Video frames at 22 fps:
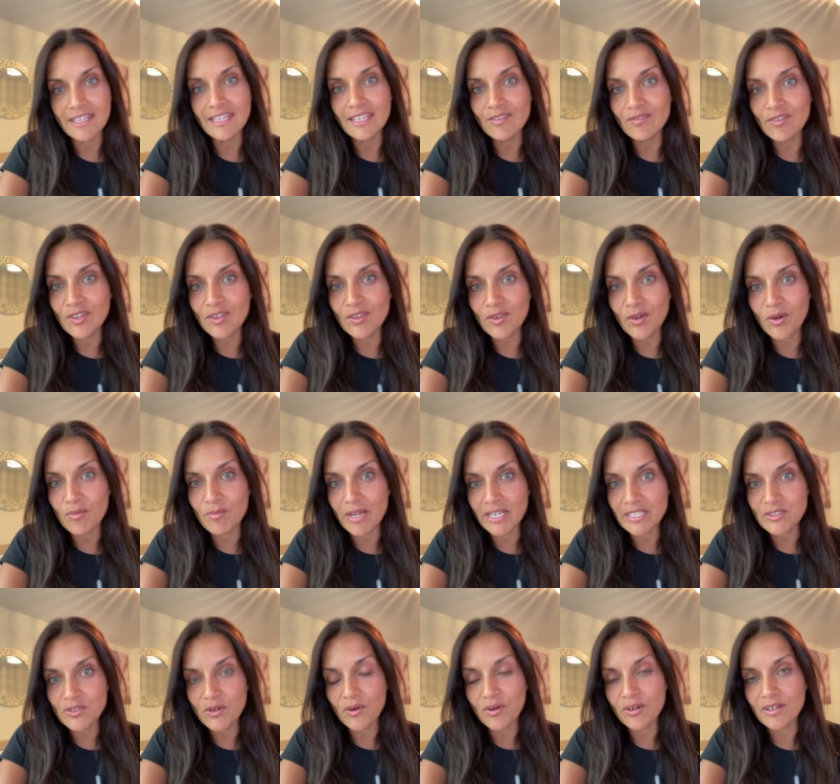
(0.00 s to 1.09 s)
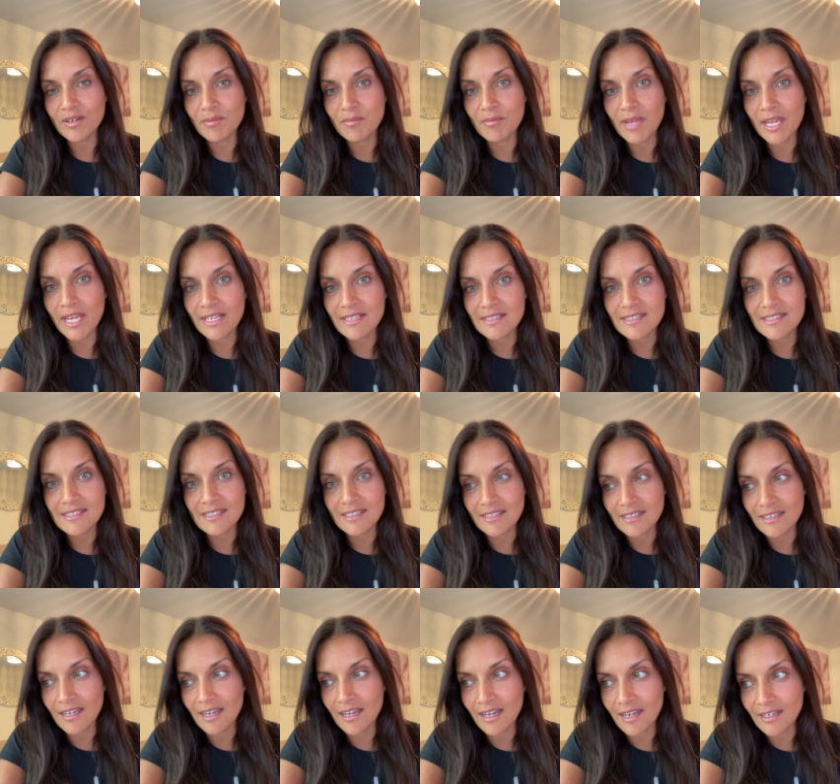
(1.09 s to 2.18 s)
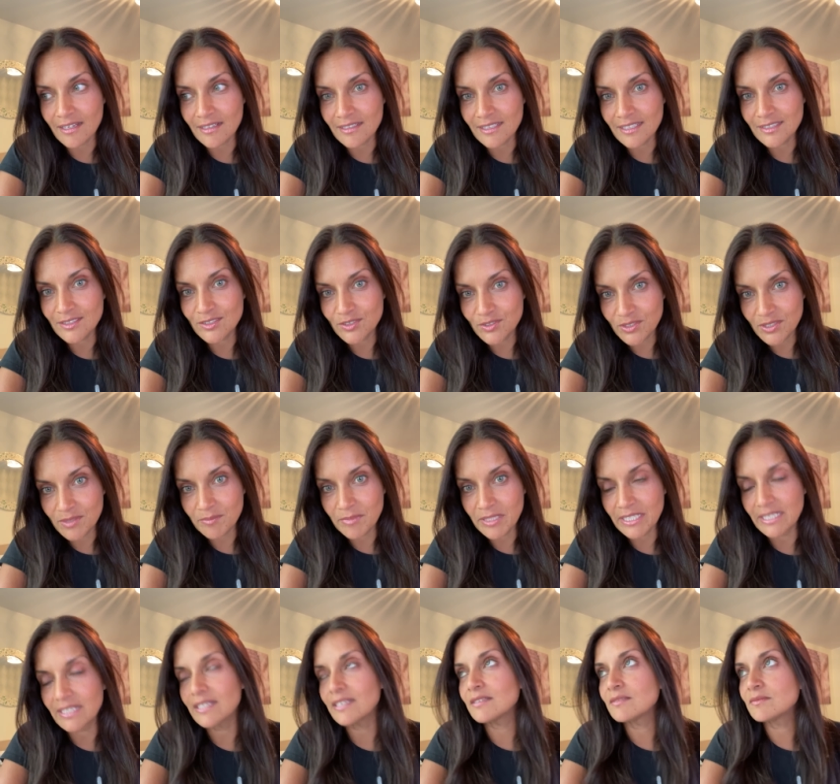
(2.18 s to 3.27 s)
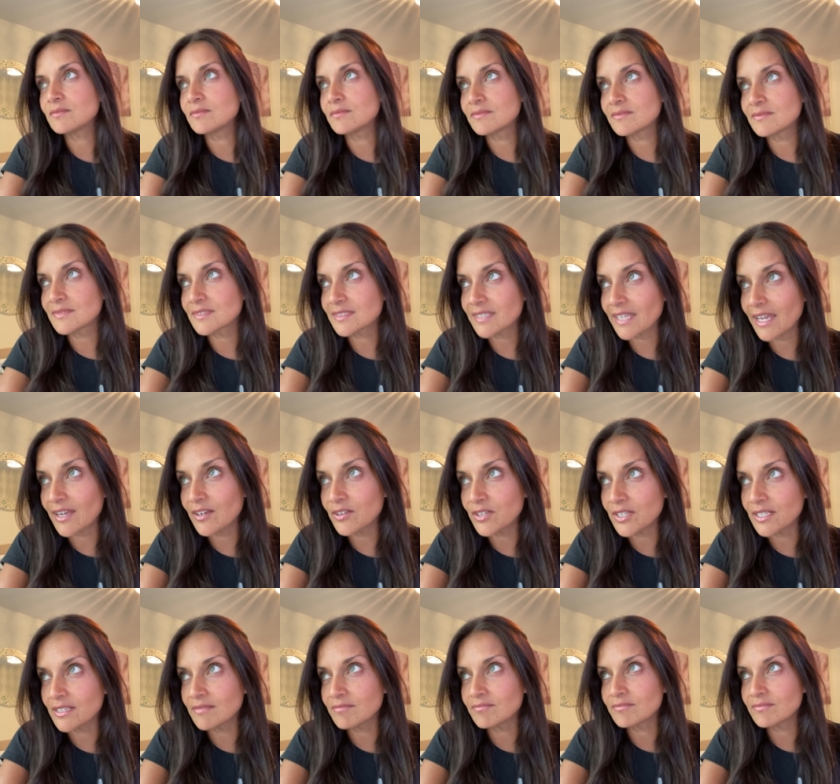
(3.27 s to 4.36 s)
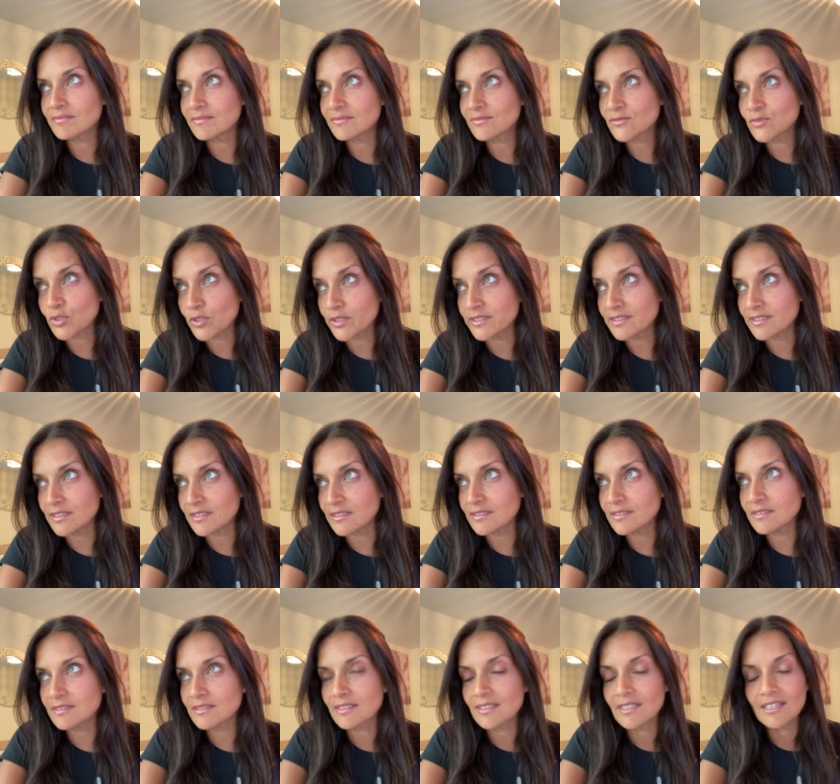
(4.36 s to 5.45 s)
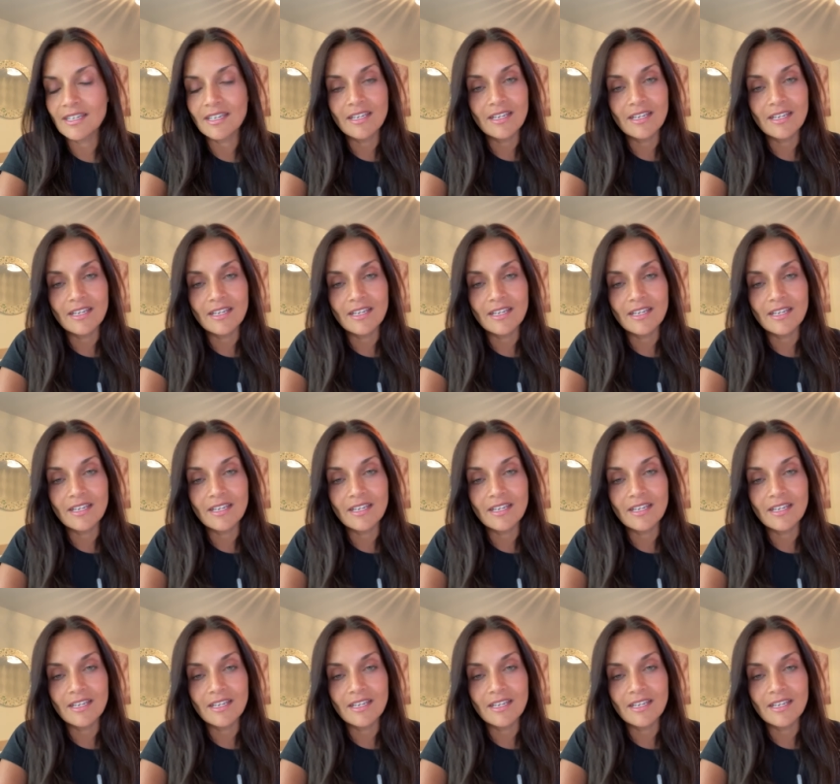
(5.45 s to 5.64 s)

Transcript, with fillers: even though my daughter makes uh, extremely scary choices